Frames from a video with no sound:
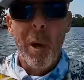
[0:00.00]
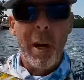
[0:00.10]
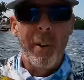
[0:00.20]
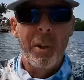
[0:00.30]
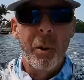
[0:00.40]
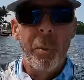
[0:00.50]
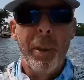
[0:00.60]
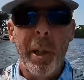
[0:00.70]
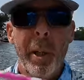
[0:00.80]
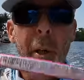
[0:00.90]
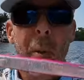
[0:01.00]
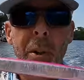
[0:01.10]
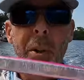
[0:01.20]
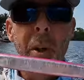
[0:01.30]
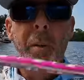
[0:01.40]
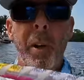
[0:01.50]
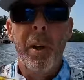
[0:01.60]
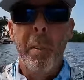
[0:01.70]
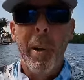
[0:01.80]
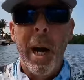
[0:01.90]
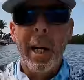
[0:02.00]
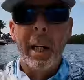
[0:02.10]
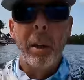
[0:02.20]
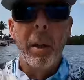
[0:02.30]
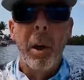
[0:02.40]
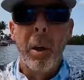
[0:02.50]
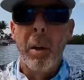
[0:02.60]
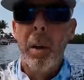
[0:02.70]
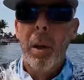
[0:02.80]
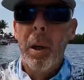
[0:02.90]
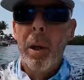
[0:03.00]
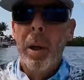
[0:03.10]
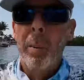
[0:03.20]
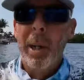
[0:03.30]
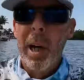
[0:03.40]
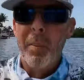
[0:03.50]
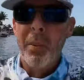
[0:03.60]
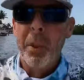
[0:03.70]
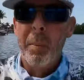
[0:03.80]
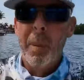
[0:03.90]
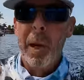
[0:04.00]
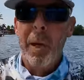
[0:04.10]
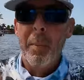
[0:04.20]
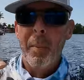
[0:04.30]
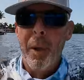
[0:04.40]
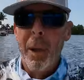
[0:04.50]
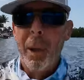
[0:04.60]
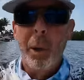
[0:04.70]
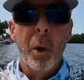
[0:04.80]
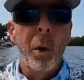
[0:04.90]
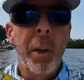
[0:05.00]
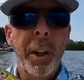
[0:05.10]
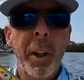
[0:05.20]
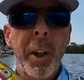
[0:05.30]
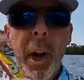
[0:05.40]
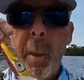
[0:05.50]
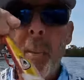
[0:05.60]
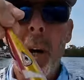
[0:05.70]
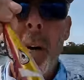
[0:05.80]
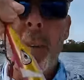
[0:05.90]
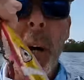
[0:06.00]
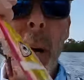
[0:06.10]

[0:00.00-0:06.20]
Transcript: Glava torpedo with silver on the back glow and we have some uh, gold at the top. I have